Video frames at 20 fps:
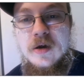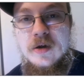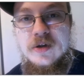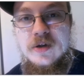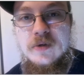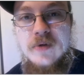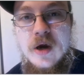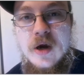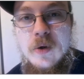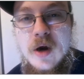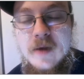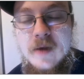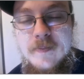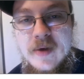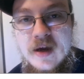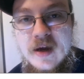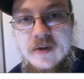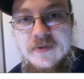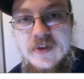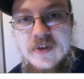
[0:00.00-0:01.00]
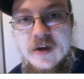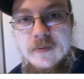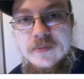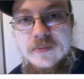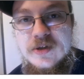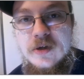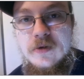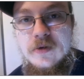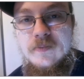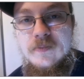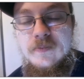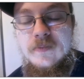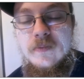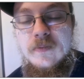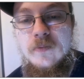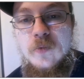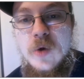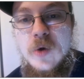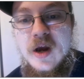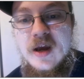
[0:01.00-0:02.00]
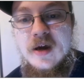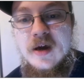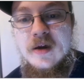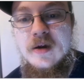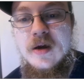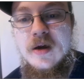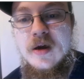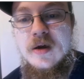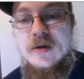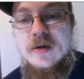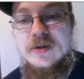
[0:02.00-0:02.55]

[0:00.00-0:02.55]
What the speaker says: you know I picked them to win.